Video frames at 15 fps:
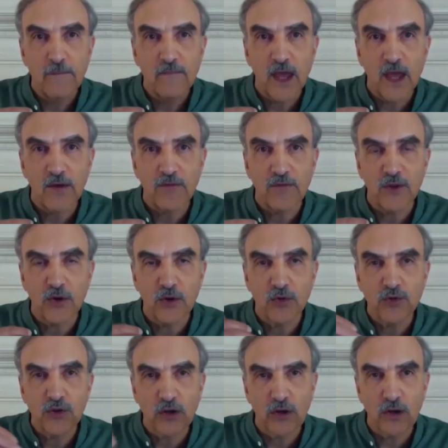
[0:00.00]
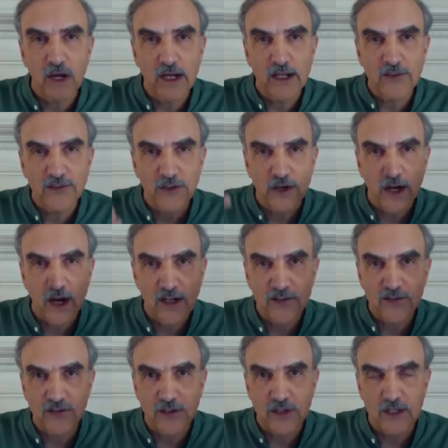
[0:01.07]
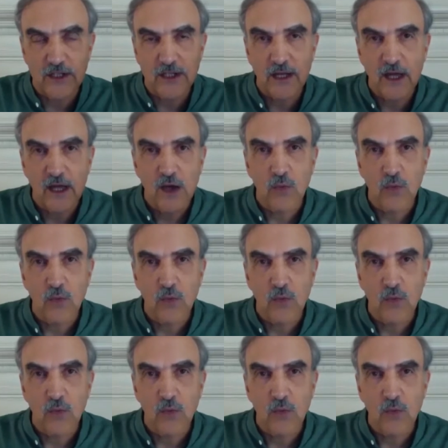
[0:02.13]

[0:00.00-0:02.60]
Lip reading: And for those clients that I see,